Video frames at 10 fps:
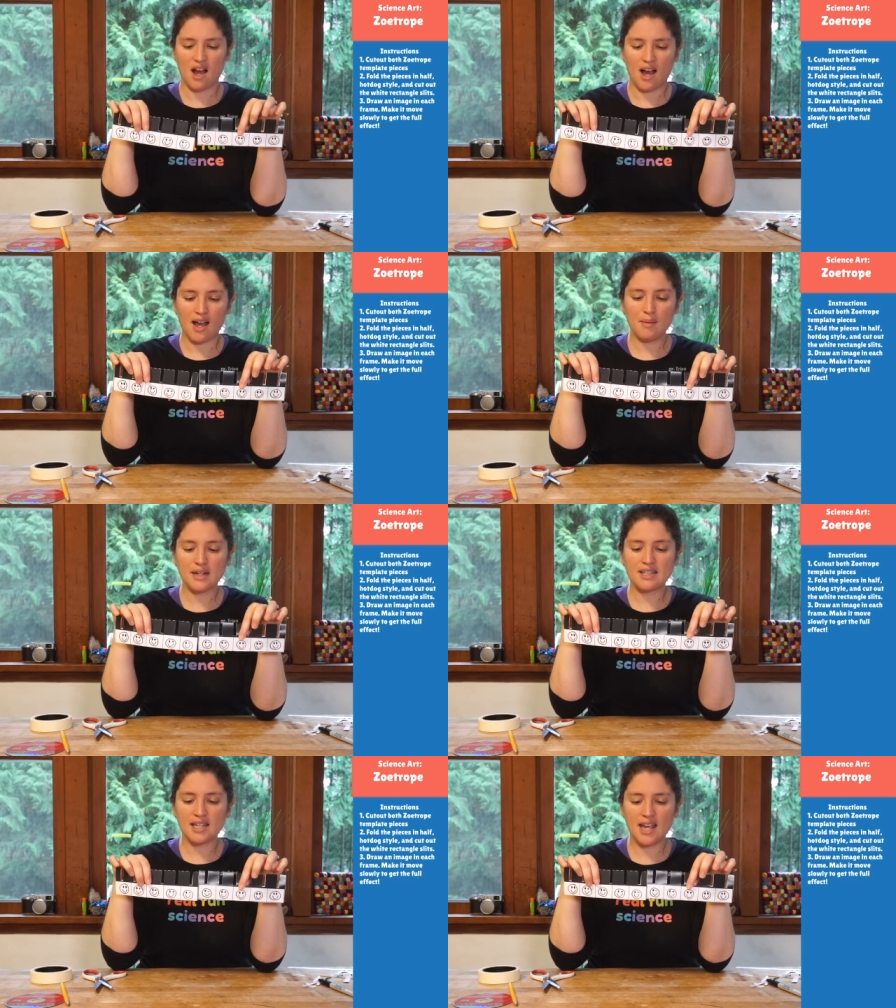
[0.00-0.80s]
I'm
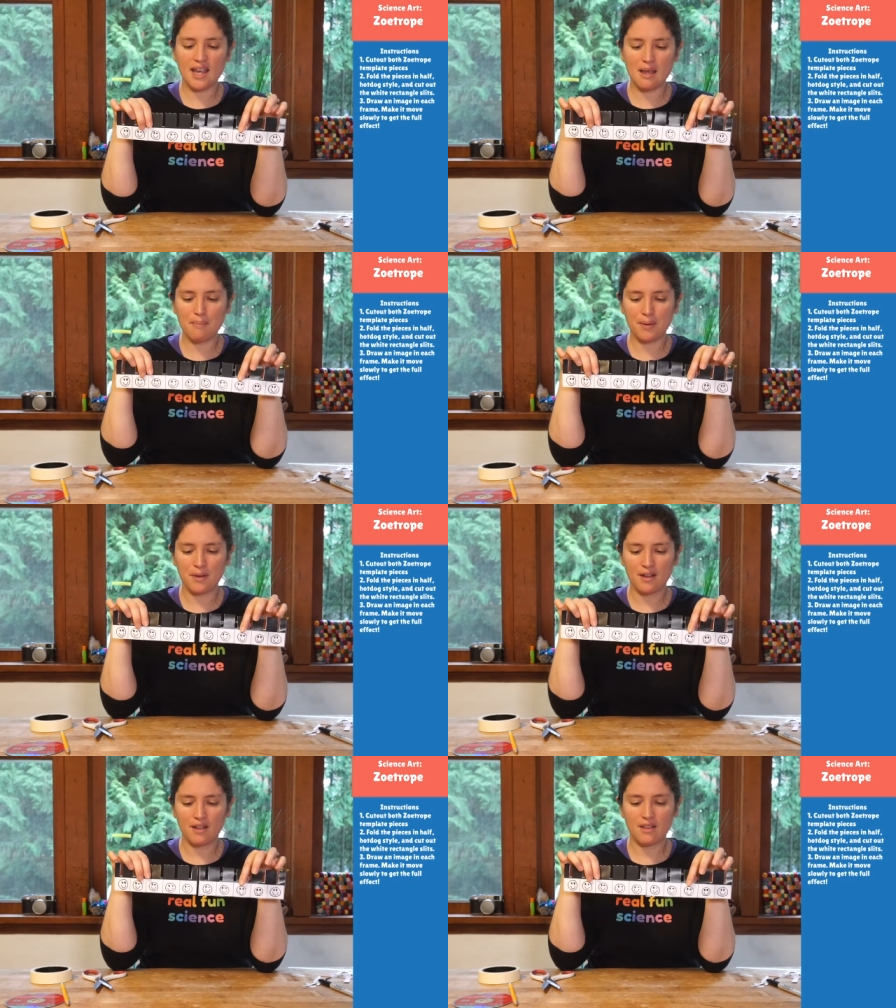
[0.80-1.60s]
gonna tape
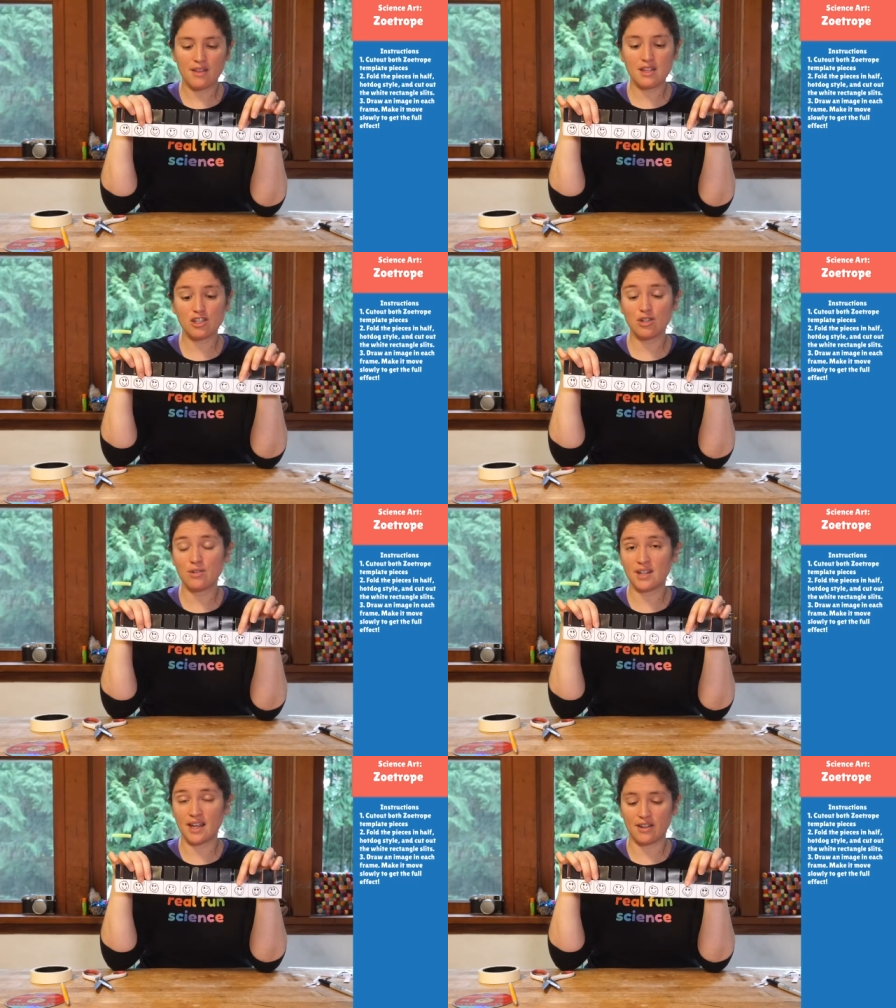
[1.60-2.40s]
these two
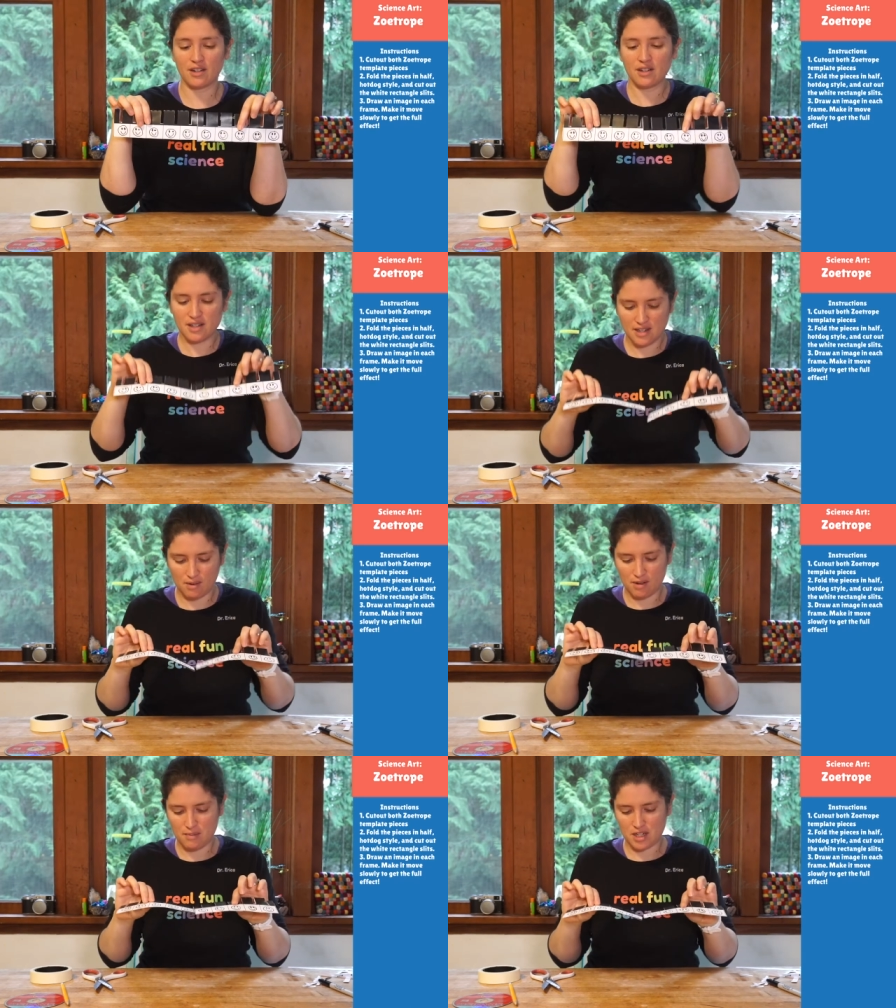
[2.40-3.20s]
together because I
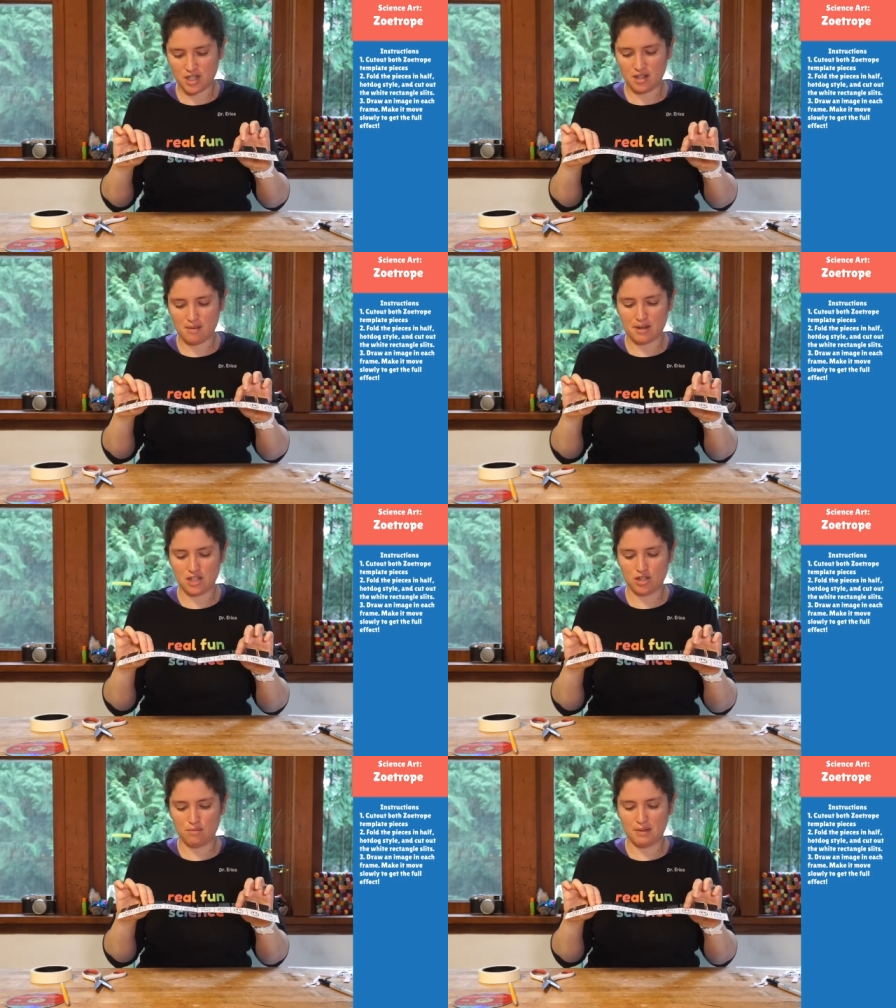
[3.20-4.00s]
wanna make sure that my
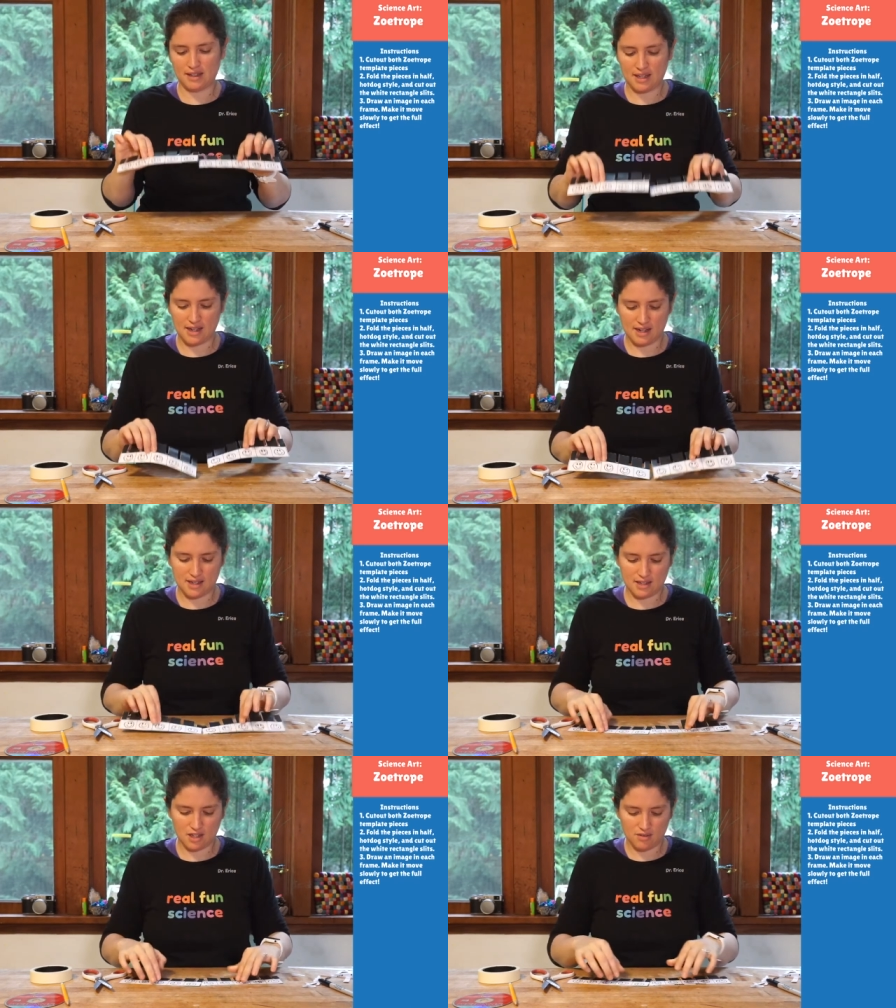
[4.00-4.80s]
two blinky
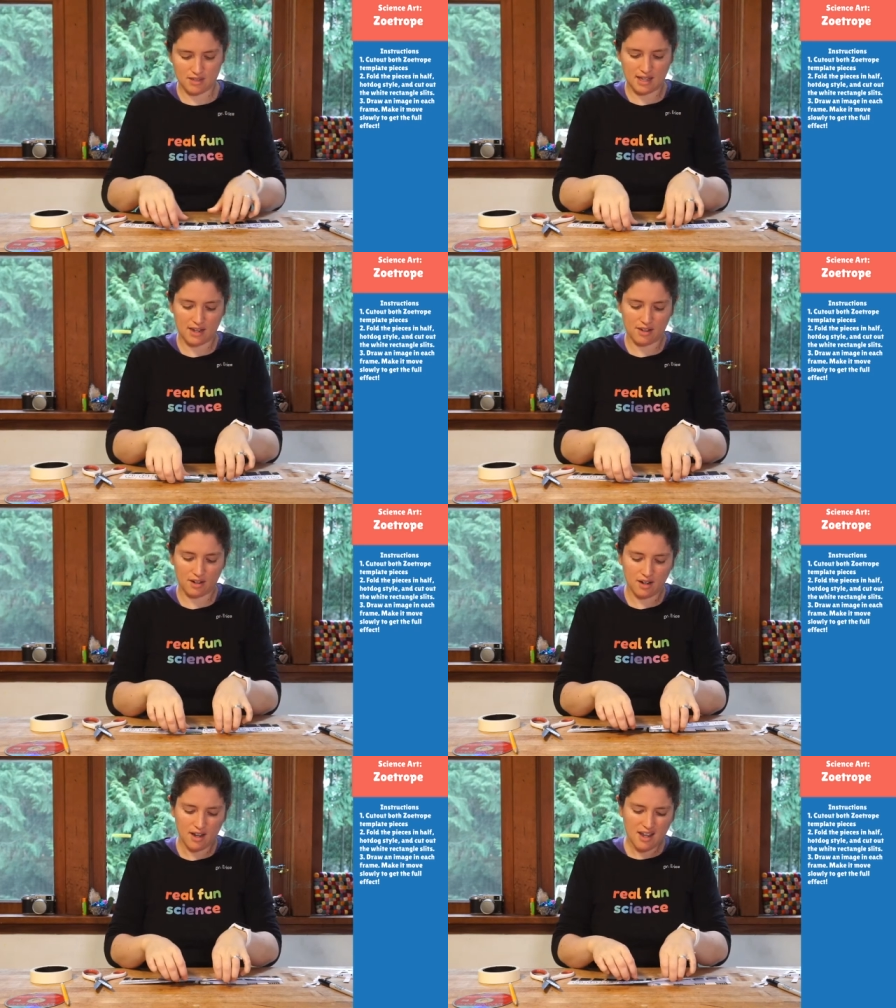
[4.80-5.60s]
eyes go together.